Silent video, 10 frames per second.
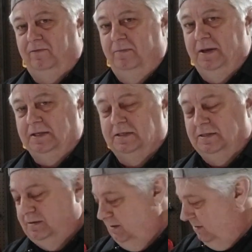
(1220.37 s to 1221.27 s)
from
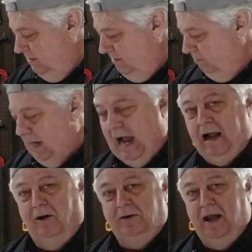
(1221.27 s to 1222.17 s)
this
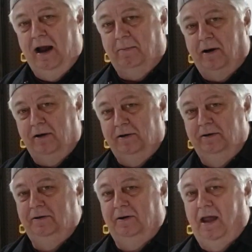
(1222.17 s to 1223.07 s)
blackout camera,
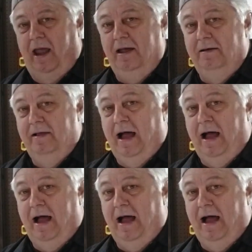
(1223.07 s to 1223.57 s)
okay?